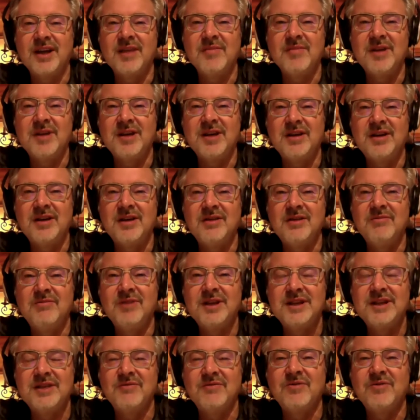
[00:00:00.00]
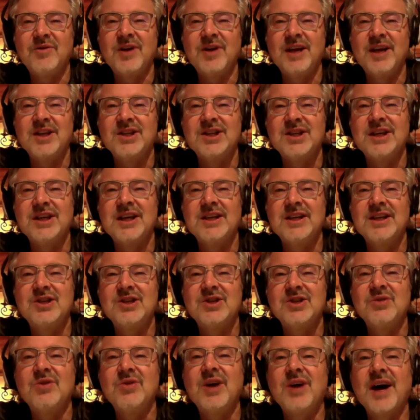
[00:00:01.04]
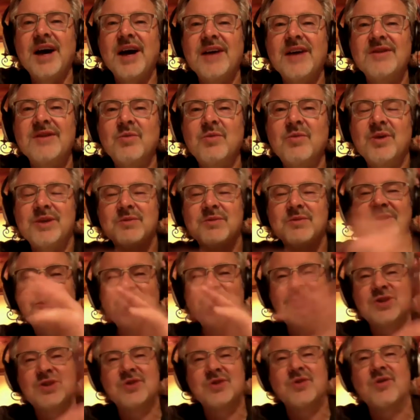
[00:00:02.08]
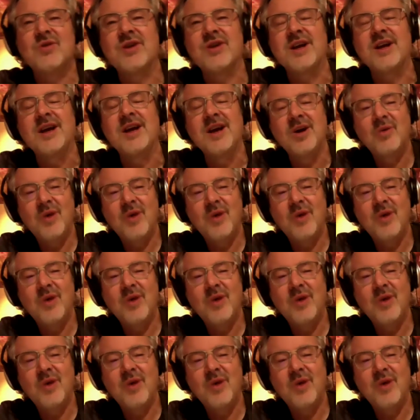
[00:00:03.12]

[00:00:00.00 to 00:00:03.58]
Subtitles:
I mean, what differentiates you guys, and what's your story?